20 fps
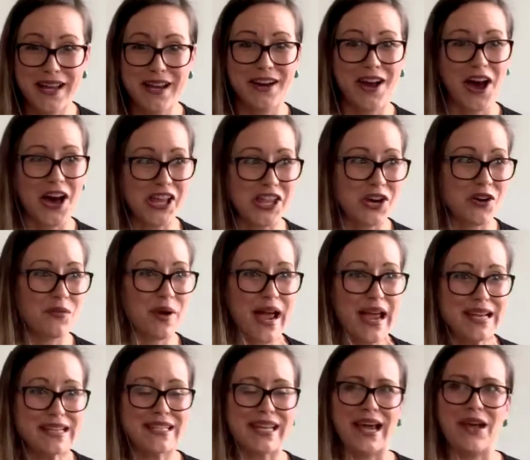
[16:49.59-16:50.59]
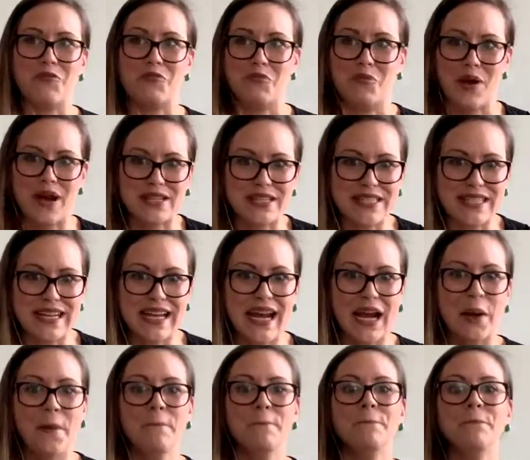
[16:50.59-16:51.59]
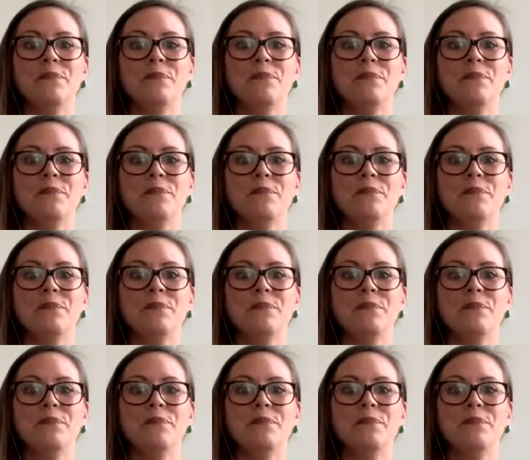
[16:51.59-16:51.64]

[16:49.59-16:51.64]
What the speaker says: in other ways, like resting